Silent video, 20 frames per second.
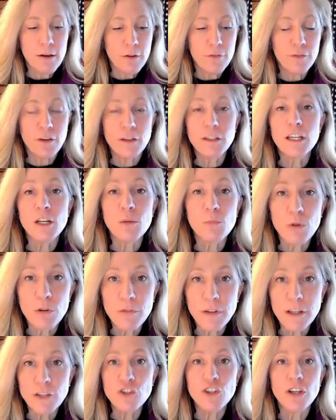funding
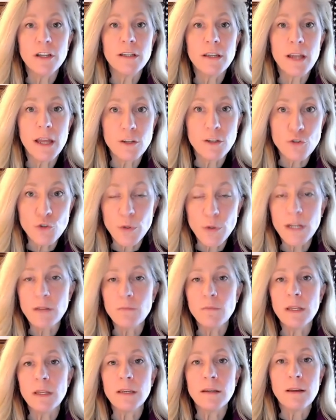prevention and
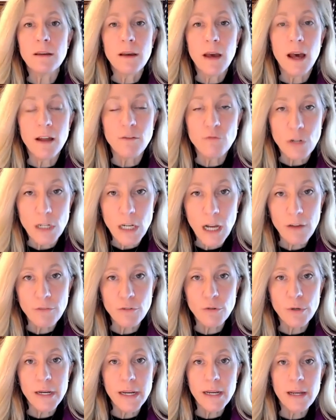treatment and
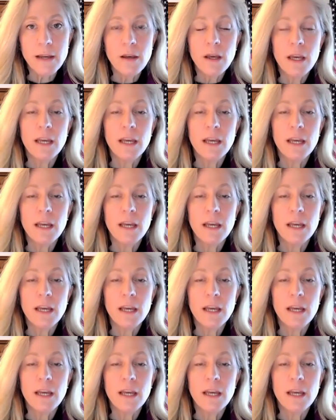recovery.